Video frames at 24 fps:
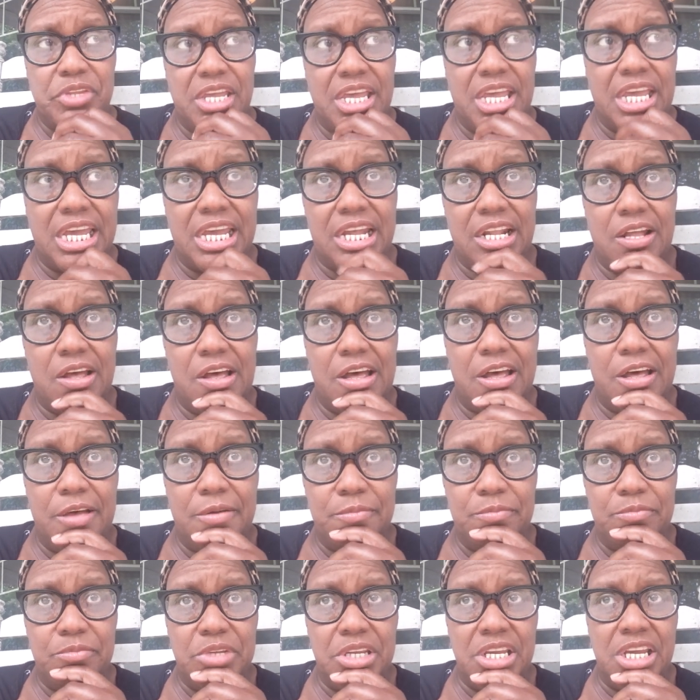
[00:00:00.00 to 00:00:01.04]
And,
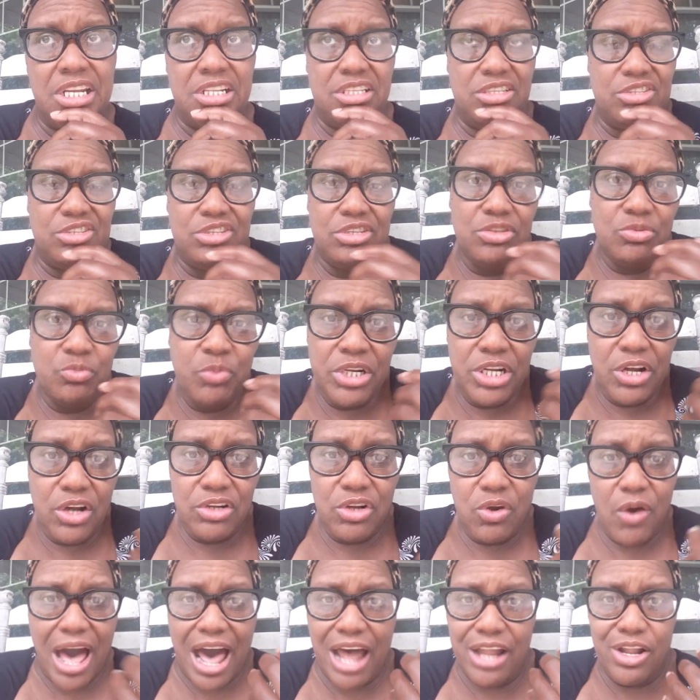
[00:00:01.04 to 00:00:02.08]
um, and we
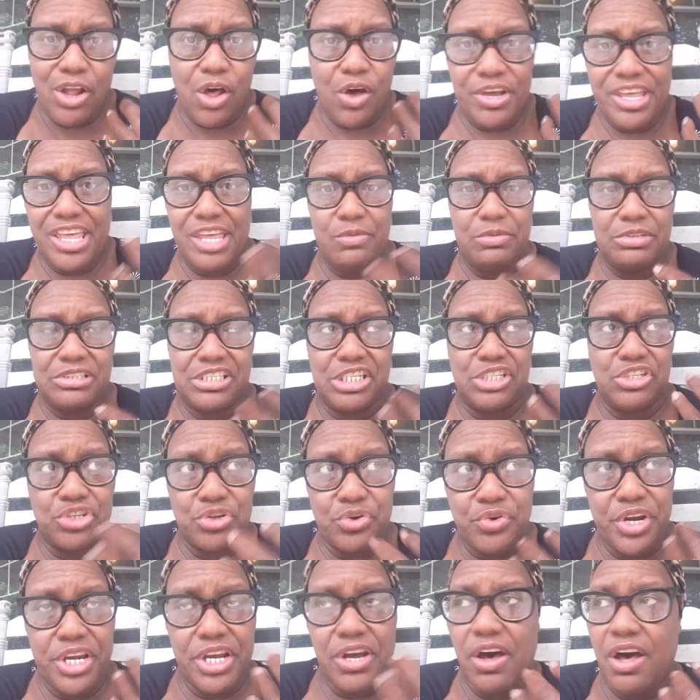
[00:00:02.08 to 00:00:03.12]
don't know how long he was
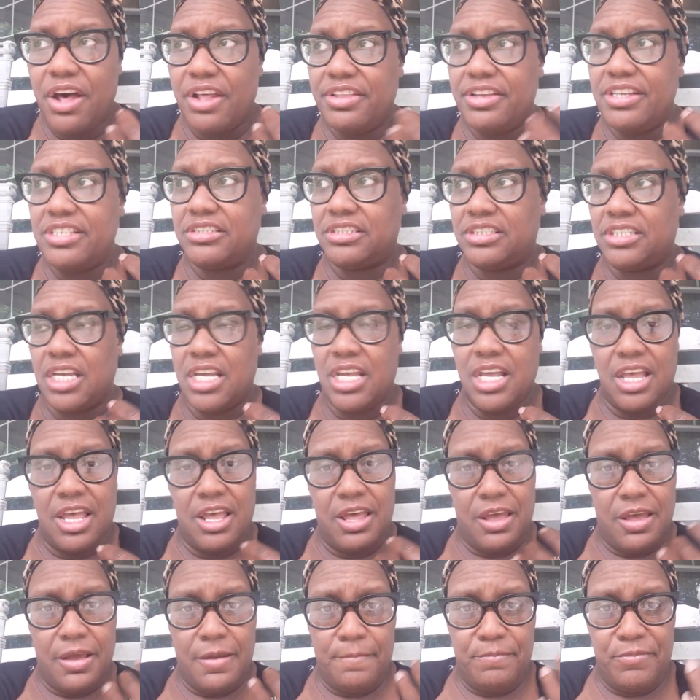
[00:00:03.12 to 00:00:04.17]
enduring all this
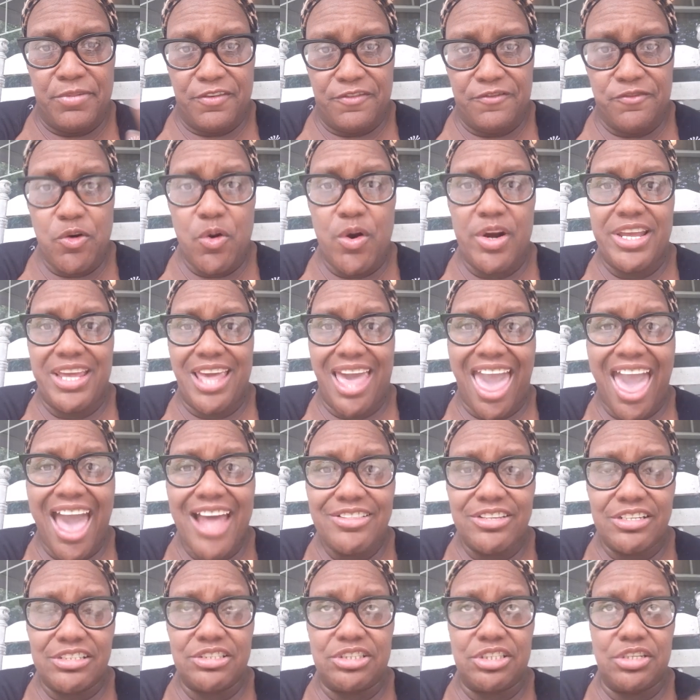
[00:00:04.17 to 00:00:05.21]
before he
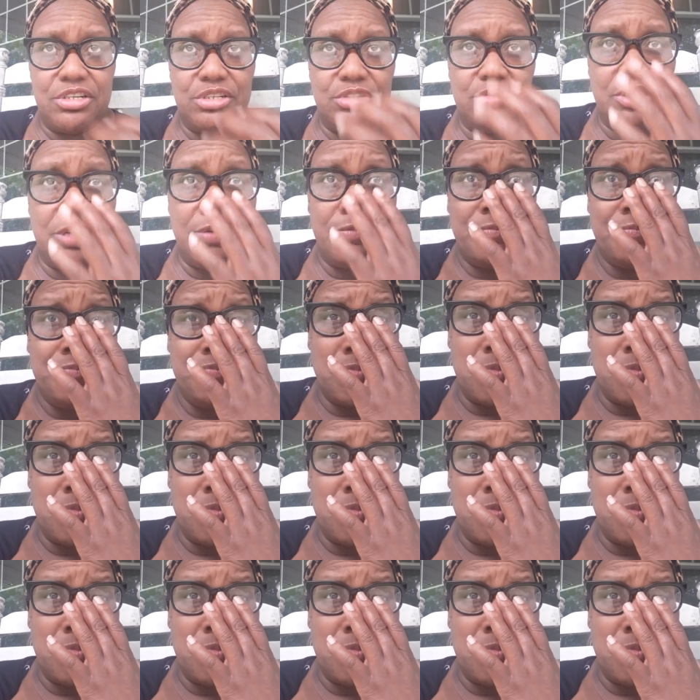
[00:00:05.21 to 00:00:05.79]
had the surgery.